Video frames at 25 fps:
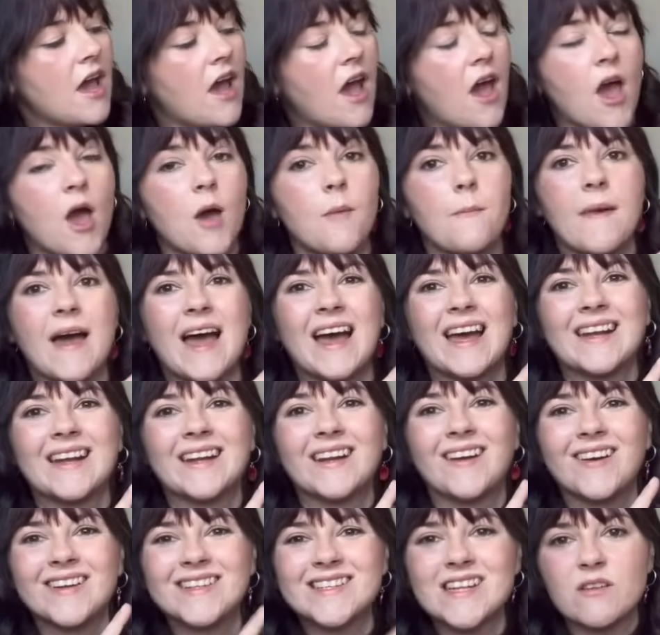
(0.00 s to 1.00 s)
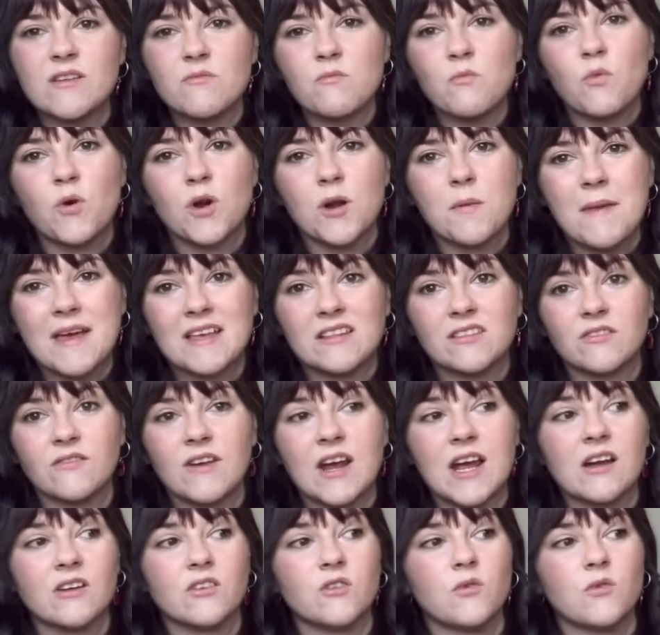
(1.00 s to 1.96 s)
And I didn't want to mess around